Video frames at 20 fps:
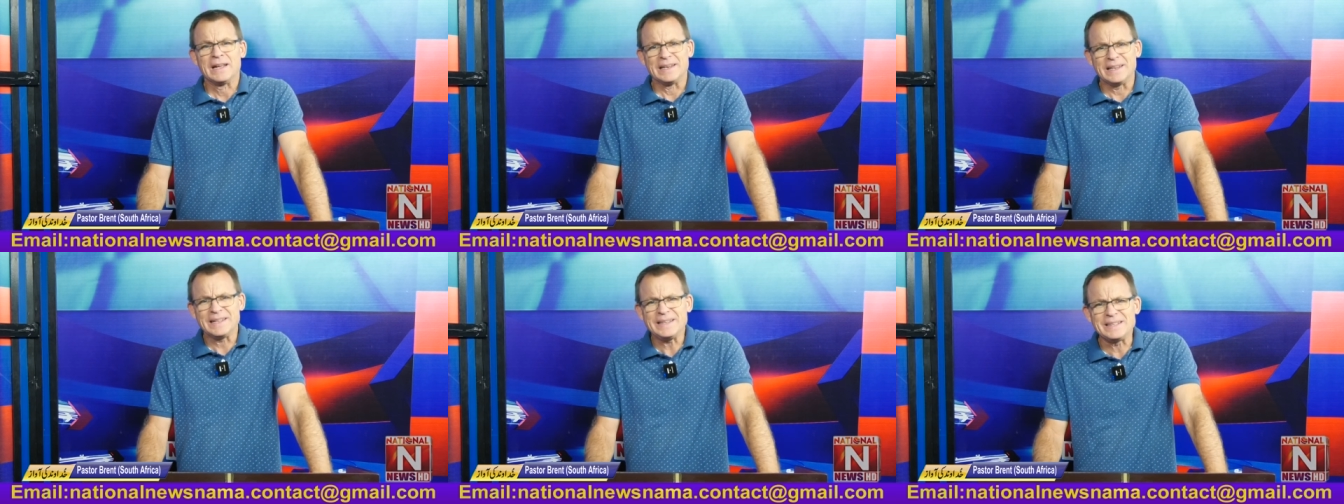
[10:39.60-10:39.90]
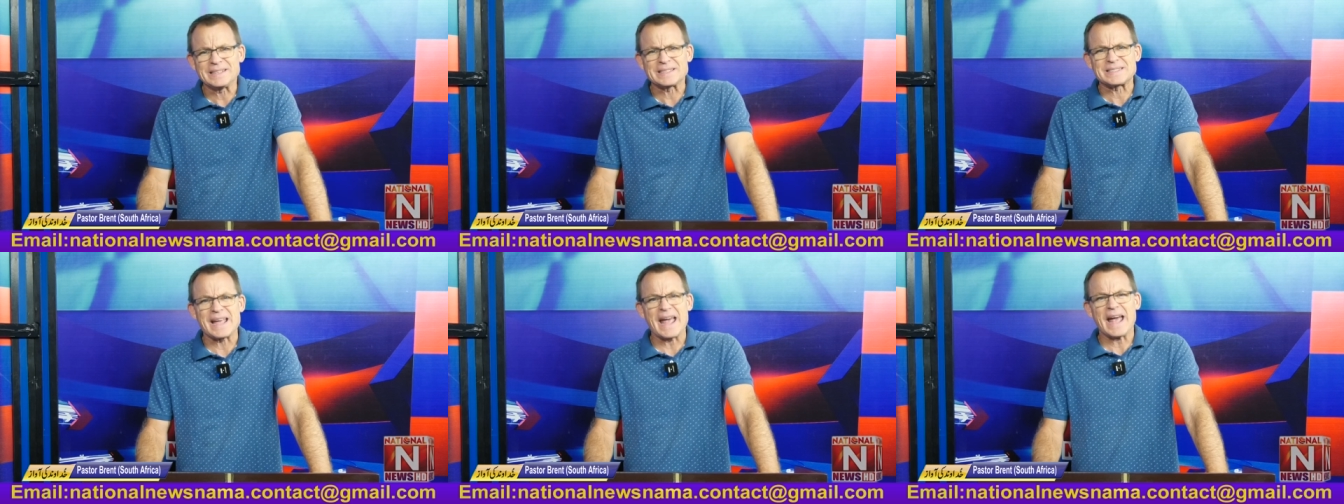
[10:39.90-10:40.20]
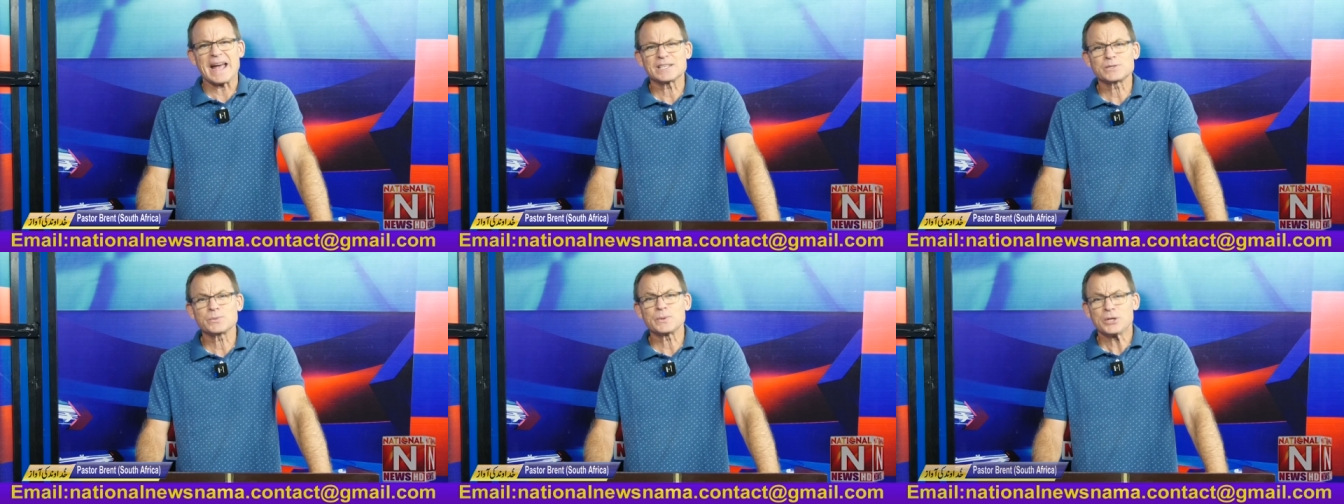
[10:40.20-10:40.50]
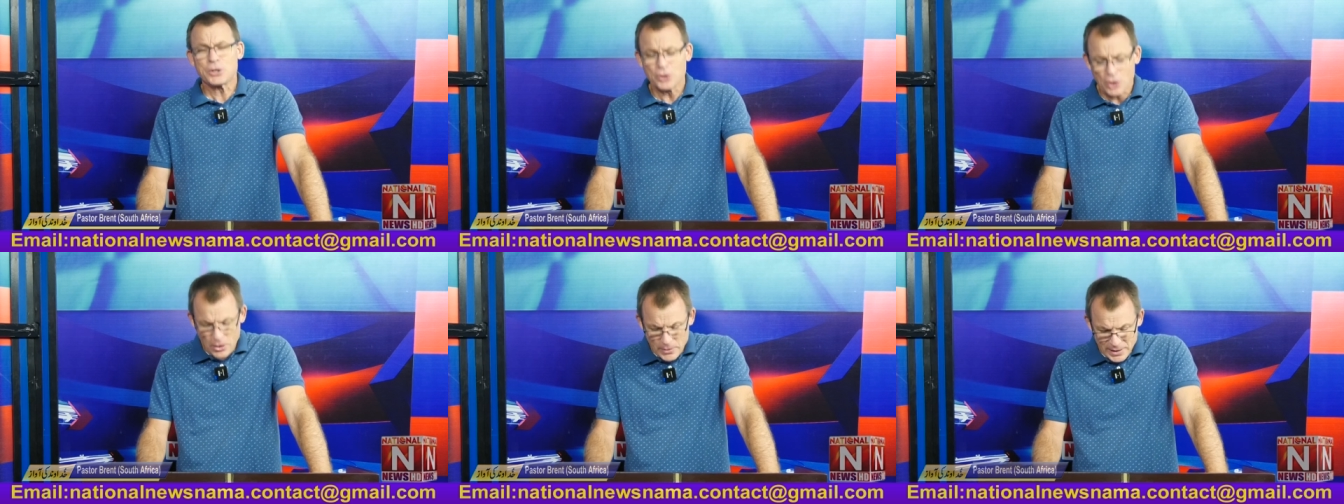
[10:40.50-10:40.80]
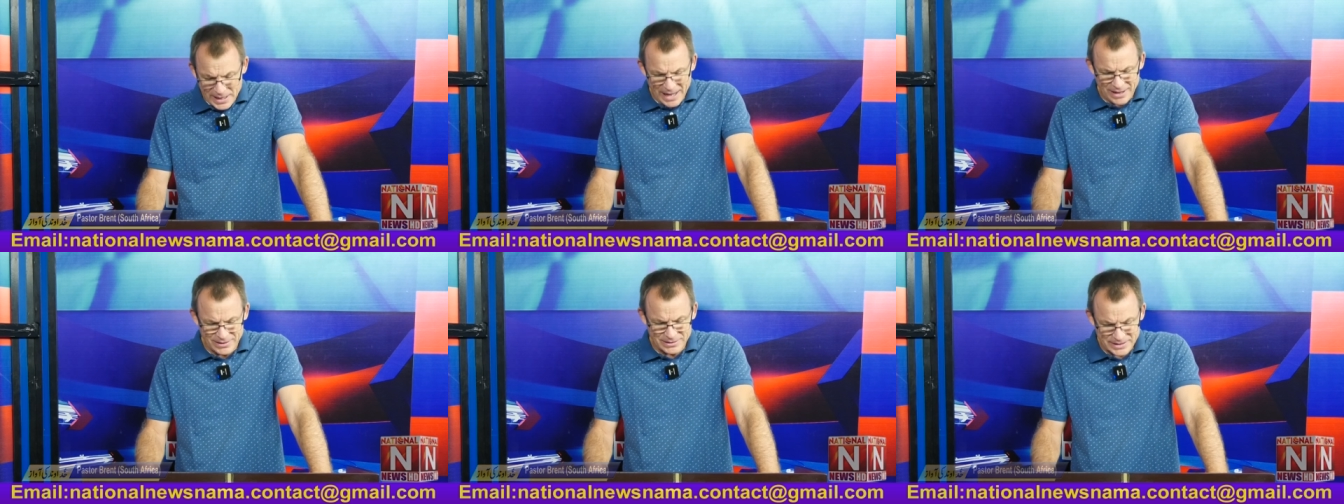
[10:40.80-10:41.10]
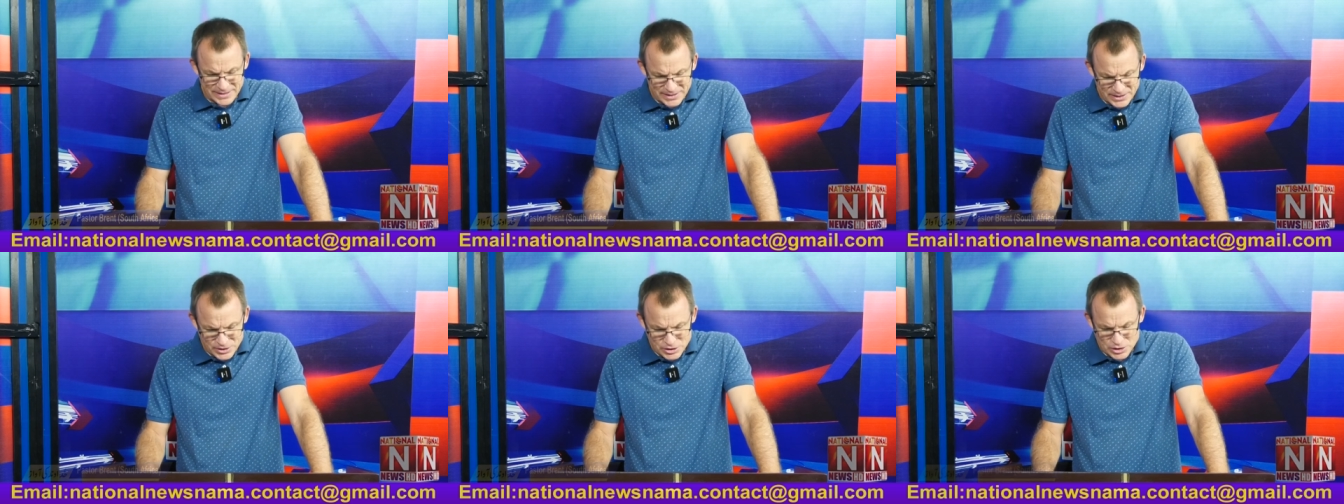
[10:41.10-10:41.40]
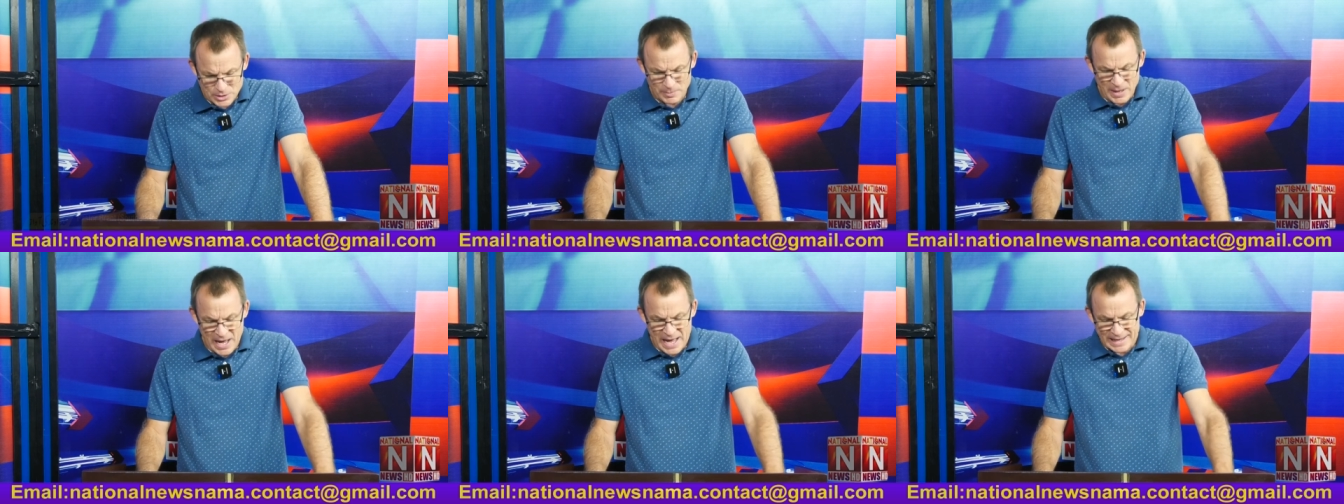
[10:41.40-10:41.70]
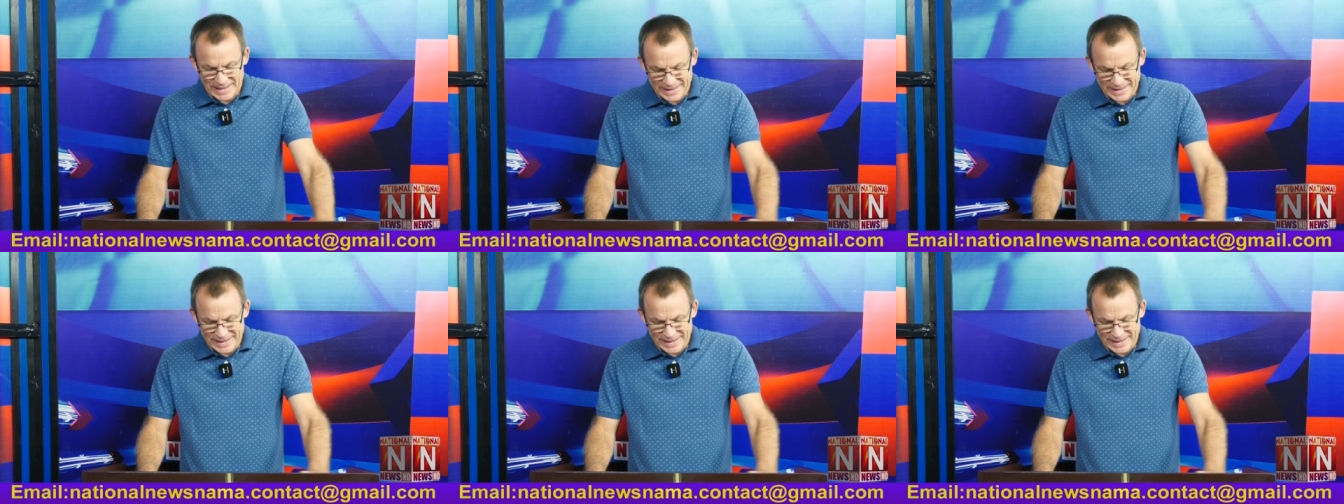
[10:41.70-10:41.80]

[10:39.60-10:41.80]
Leaders, as we're growing our leadership,